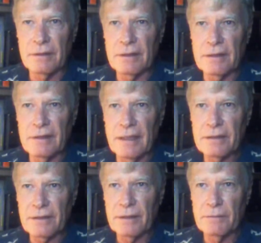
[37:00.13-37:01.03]
You
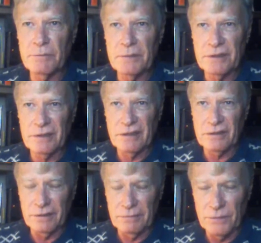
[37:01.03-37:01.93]
ask any
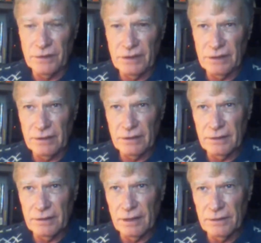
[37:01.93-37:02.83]
musician
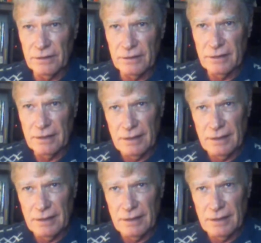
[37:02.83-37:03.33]
that does it,